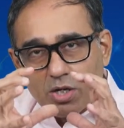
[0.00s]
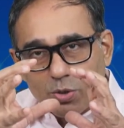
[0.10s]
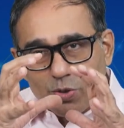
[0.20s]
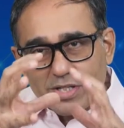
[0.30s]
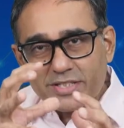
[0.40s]

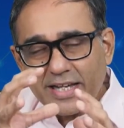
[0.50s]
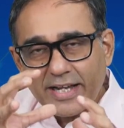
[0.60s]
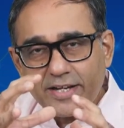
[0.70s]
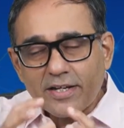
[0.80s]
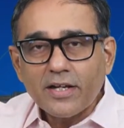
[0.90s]
to
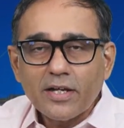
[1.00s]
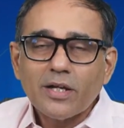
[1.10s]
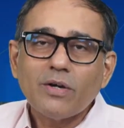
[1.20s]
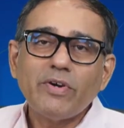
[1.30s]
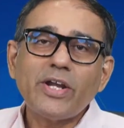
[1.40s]
decide
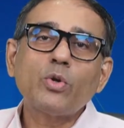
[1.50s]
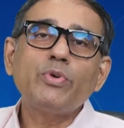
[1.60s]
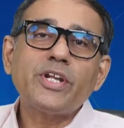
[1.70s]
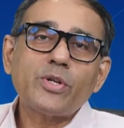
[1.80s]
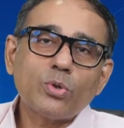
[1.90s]
where do
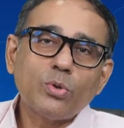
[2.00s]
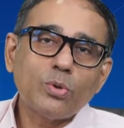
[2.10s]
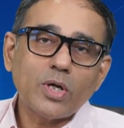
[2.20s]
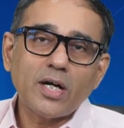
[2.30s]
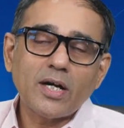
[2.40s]
we need
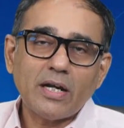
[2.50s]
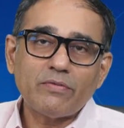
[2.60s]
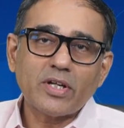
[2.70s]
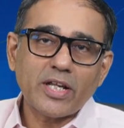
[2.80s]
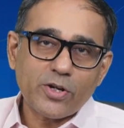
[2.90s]
to
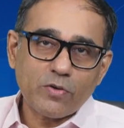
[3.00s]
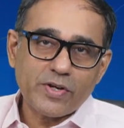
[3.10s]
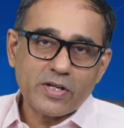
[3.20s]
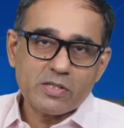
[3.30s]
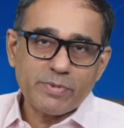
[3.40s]
have the rate of
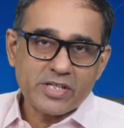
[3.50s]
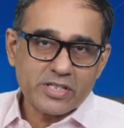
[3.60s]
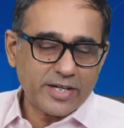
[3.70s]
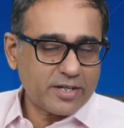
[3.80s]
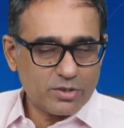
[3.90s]
interest being
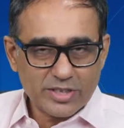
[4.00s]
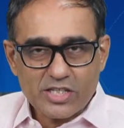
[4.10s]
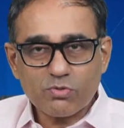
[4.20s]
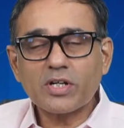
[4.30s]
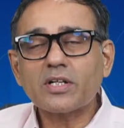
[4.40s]
set. So
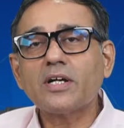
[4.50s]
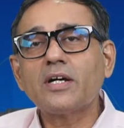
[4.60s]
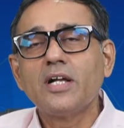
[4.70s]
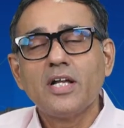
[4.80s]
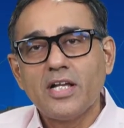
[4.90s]
that's what,
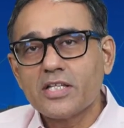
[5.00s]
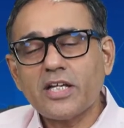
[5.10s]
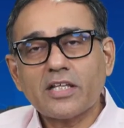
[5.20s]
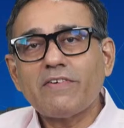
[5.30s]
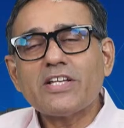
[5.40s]

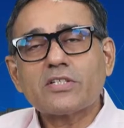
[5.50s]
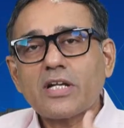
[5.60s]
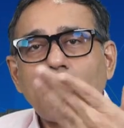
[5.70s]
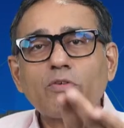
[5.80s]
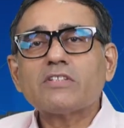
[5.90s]
see, otherwise,
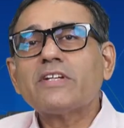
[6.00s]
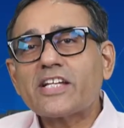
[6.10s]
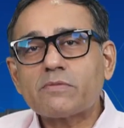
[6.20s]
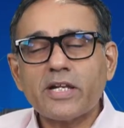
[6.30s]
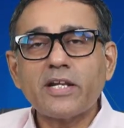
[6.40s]
how does one
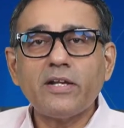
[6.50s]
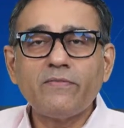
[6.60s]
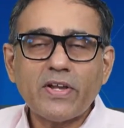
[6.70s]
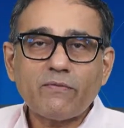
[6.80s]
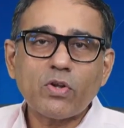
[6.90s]
explain?
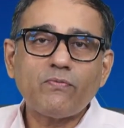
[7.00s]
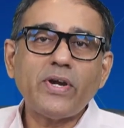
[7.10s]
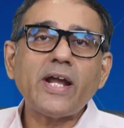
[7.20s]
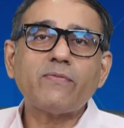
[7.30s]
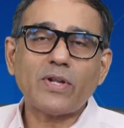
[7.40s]
In fact, for
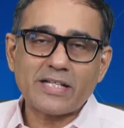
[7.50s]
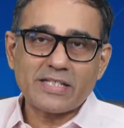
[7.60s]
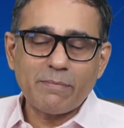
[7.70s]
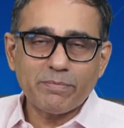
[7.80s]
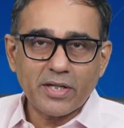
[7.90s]
FED, for
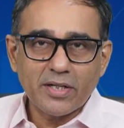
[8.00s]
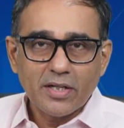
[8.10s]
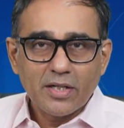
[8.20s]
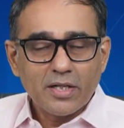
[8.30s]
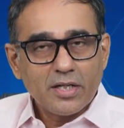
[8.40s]
example,
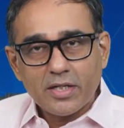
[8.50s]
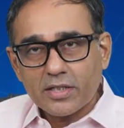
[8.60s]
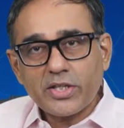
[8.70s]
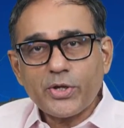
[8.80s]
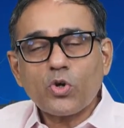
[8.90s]

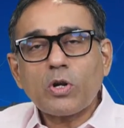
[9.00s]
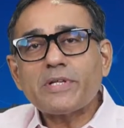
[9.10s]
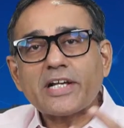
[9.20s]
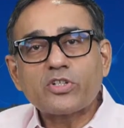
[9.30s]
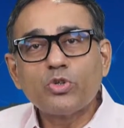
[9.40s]
the
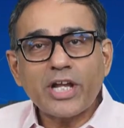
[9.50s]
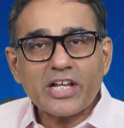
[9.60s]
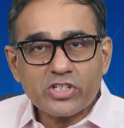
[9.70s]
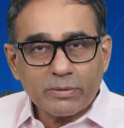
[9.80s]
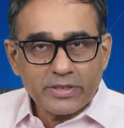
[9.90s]
economy is doing
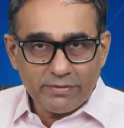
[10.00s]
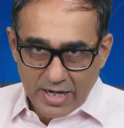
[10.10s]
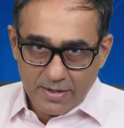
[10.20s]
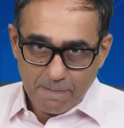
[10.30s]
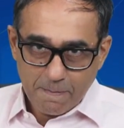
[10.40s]
extremely well.